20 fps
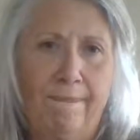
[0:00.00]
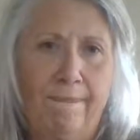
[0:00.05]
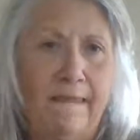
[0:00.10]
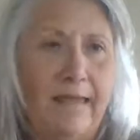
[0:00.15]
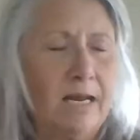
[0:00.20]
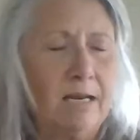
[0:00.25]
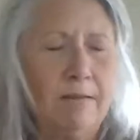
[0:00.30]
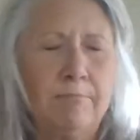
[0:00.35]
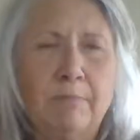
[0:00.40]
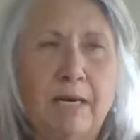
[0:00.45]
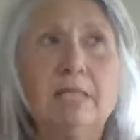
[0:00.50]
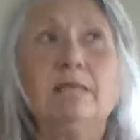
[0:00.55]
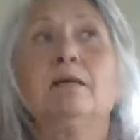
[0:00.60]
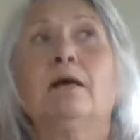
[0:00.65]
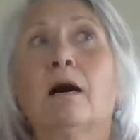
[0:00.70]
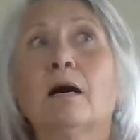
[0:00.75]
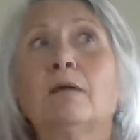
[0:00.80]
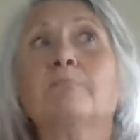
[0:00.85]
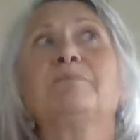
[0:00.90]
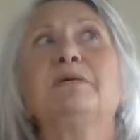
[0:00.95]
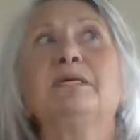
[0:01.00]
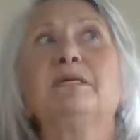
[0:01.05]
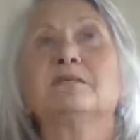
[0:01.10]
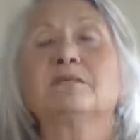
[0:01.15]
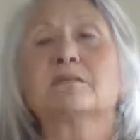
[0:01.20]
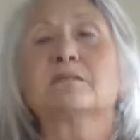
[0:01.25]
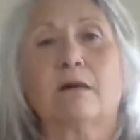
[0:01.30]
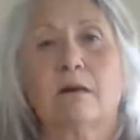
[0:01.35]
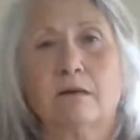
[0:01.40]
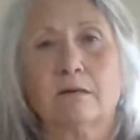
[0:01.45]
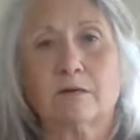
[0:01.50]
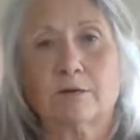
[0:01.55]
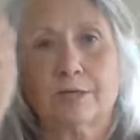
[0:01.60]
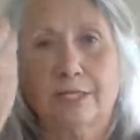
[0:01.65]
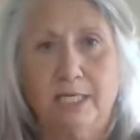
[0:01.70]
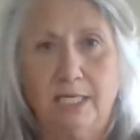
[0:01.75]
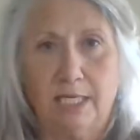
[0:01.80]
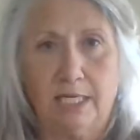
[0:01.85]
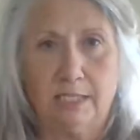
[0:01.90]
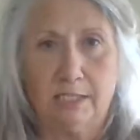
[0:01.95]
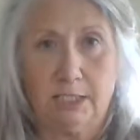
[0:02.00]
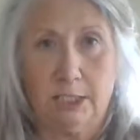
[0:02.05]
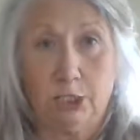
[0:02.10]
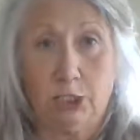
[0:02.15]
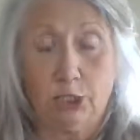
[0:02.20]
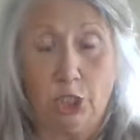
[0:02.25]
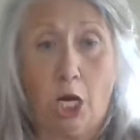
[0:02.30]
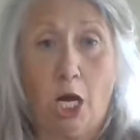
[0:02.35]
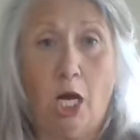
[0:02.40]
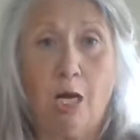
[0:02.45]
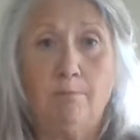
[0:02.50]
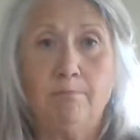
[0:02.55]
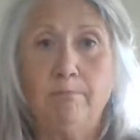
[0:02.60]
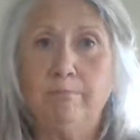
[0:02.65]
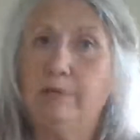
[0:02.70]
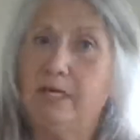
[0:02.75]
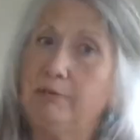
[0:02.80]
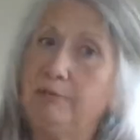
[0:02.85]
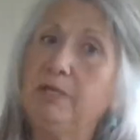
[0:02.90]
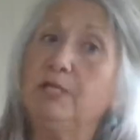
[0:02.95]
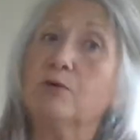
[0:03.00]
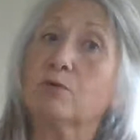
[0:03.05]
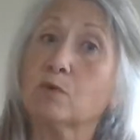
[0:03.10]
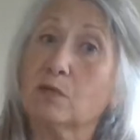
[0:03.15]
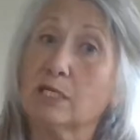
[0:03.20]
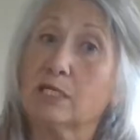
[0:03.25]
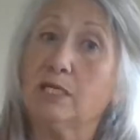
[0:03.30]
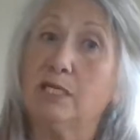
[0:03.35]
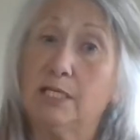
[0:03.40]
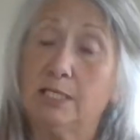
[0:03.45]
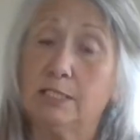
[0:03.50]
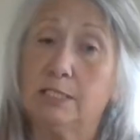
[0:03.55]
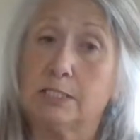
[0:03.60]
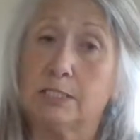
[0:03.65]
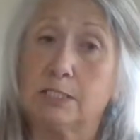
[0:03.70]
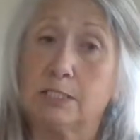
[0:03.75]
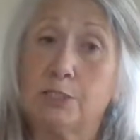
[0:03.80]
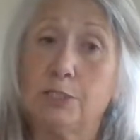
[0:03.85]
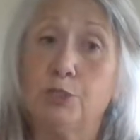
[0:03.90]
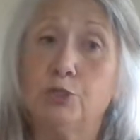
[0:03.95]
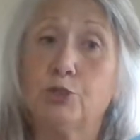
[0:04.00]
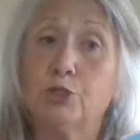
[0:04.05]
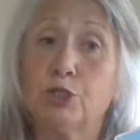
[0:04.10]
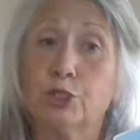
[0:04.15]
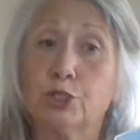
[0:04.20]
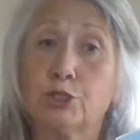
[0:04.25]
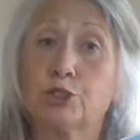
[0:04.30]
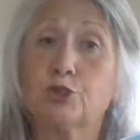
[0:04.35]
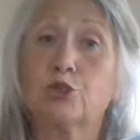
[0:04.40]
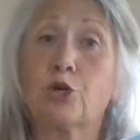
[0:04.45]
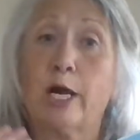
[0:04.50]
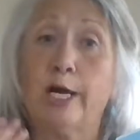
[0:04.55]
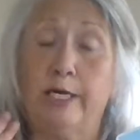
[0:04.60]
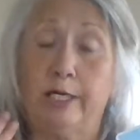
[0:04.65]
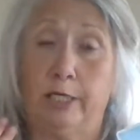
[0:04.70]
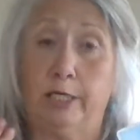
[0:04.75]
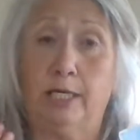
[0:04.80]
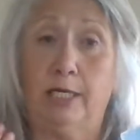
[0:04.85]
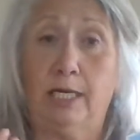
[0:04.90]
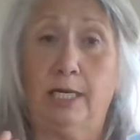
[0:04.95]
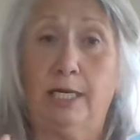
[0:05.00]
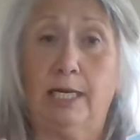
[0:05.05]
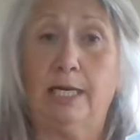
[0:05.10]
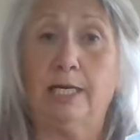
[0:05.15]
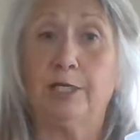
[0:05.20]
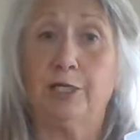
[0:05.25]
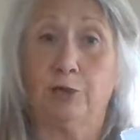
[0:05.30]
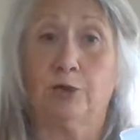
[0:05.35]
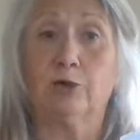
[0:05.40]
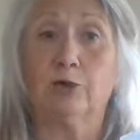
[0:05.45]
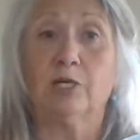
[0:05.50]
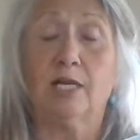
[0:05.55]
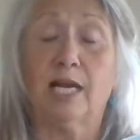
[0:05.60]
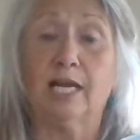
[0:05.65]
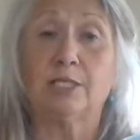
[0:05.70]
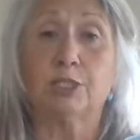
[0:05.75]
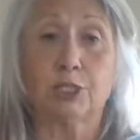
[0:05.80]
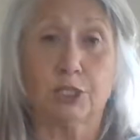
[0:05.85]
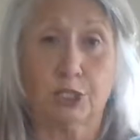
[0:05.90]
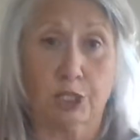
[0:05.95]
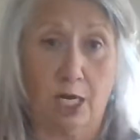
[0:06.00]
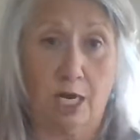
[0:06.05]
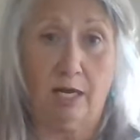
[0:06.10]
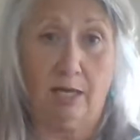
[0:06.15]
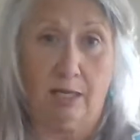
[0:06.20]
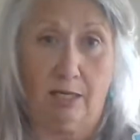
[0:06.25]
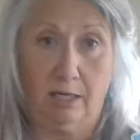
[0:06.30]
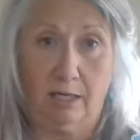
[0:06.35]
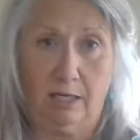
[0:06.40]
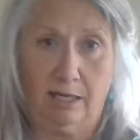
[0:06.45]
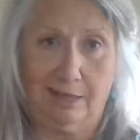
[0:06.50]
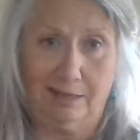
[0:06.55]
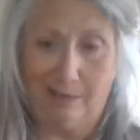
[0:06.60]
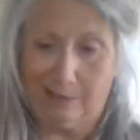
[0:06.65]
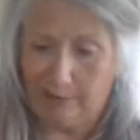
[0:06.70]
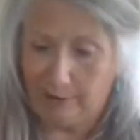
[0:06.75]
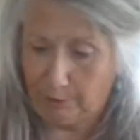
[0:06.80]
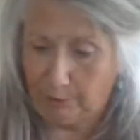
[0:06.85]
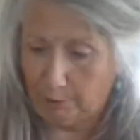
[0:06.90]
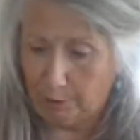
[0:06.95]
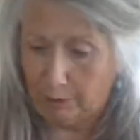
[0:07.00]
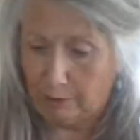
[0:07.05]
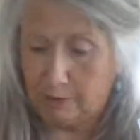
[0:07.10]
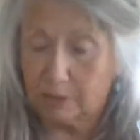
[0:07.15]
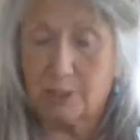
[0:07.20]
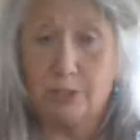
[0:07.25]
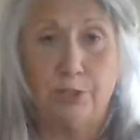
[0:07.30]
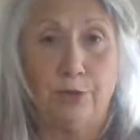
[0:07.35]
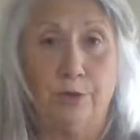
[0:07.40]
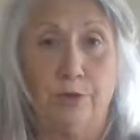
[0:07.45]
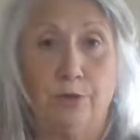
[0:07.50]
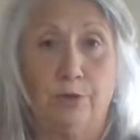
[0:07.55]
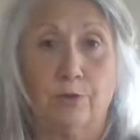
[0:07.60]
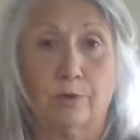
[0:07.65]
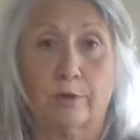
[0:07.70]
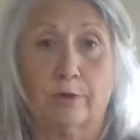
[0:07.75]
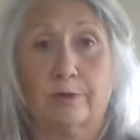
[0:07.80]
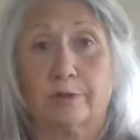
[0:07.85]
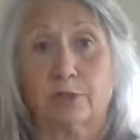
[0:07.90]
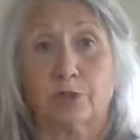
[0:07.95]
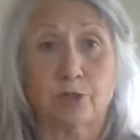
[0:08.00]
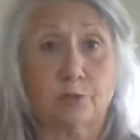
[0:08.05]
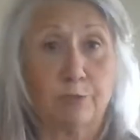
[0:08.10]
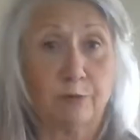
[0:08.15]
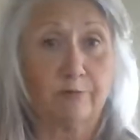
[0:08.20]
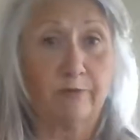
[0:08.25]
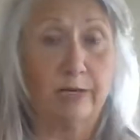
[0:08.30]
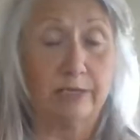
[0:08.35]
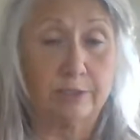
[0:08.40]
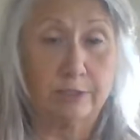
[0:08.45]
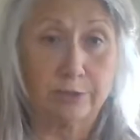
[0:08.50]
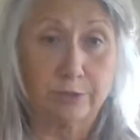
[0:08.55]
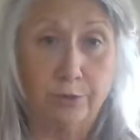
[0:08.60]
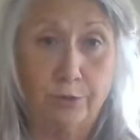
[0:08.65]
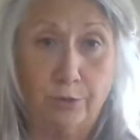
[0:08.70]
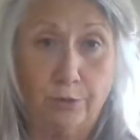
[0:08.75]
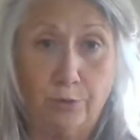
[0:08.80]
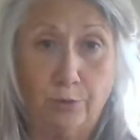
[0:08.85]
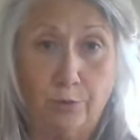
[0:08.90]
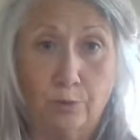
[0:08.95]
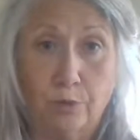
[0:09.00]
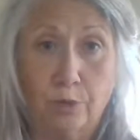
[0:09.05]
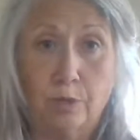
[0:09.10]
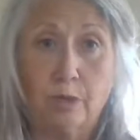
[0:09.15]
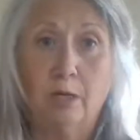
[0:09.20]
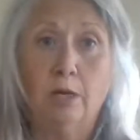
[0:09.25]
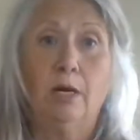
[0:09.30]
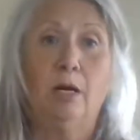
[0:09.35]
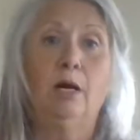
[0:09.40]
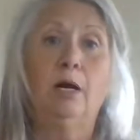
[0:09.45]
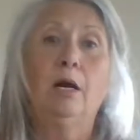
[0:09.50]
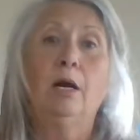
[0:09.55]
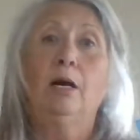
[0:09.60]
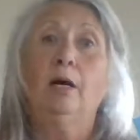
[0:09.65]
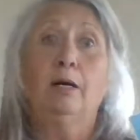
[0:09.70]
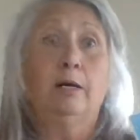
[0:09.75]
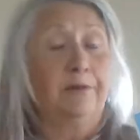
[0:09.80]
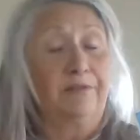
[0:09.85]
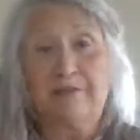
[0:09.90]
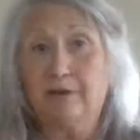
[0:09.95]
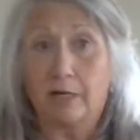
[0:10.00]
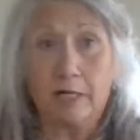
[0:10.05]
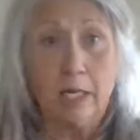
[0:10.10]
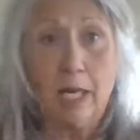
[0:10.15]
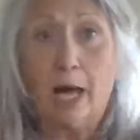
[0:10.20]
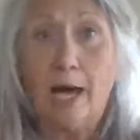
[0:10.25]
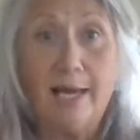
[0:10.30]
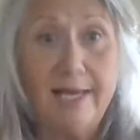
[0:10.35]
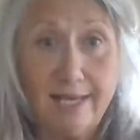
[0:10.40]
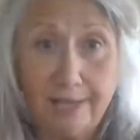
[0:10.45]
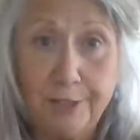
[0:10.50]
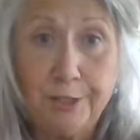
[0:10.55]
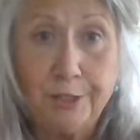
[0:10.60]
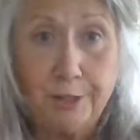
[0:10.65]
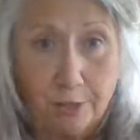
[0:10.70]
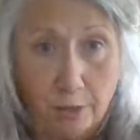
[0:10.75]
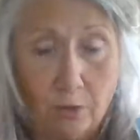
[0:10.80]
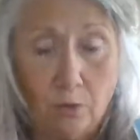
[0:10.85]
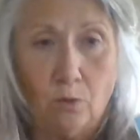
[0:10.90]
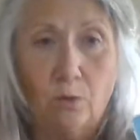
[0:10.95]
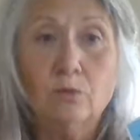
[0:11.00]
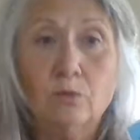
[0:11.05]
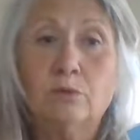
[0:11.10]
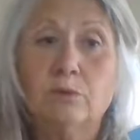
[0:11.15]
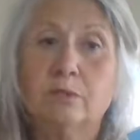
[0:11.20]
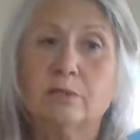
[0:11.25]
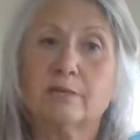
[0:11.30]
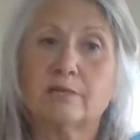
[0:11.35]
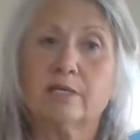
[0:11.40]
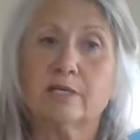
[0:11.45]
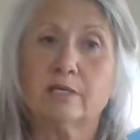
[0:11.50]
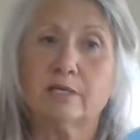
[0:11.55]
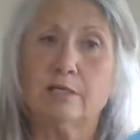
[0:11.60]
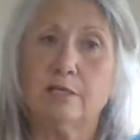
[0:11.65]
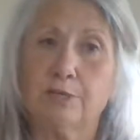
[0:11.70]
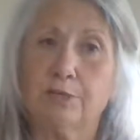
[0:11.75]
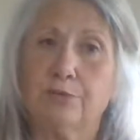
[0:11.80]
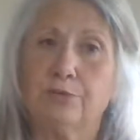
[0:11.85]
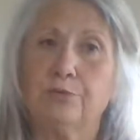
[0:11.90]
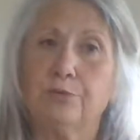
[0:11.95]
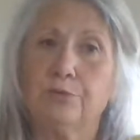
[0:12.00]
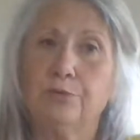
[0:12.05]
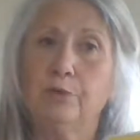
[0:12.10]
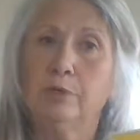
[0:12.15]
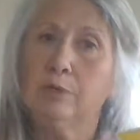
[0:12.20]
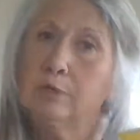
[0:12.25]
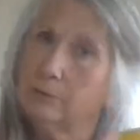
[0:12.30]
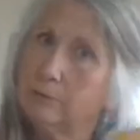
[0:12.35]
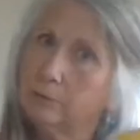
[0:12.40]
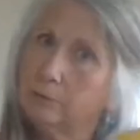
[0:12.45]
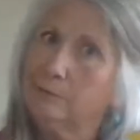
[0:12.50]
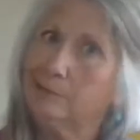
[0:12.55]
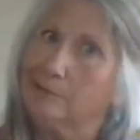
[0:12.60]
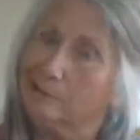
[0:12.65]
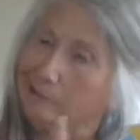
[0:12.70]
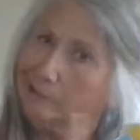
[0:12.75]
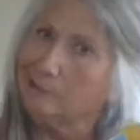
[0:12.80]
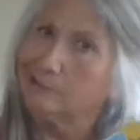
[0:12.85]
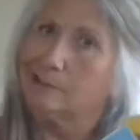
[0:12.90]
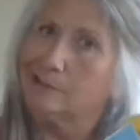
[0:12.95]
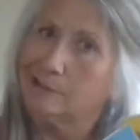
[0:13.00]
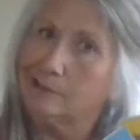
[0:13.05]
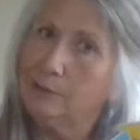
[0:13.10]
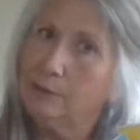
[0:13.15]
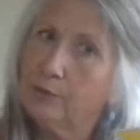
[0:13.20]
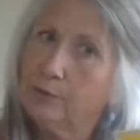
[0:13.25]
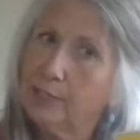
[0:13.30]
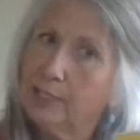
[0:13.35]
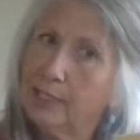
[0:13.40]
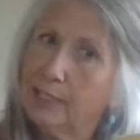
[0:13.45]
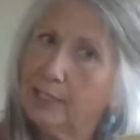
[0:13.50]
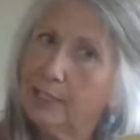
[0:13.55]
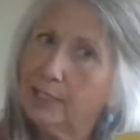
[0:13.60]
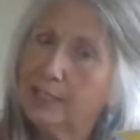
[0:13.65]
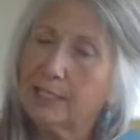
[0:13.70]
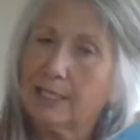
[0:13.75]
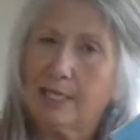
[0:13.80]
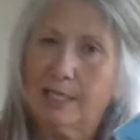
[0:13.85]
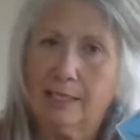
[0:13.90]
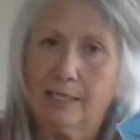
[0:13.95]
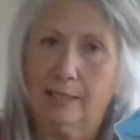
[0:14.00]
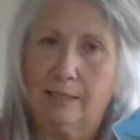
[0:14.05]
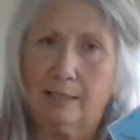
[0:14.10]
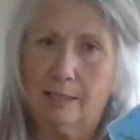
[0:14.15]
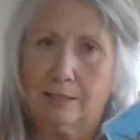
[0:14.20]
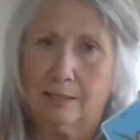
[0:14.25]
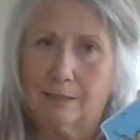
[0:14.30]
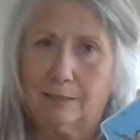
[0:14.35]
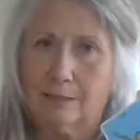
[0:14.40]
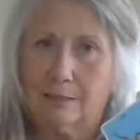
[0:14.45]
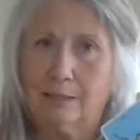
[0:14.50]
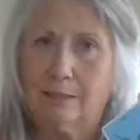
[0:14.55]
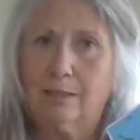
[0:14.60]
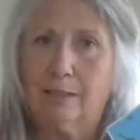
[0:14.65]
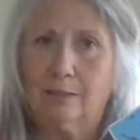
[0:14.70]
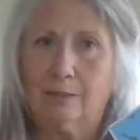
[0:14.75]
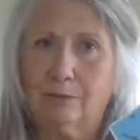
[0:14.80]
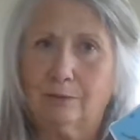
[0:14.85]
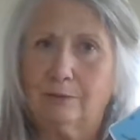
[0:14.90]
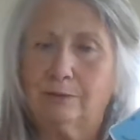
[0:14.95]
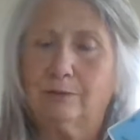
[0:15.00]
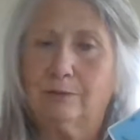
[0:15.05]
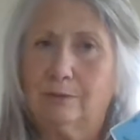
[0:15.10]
And it might not be as concrete as a job. Maybe it really is you just trying to let your light shine and let the boss know, or the supervisor know, or the client know that you can get it done. You know.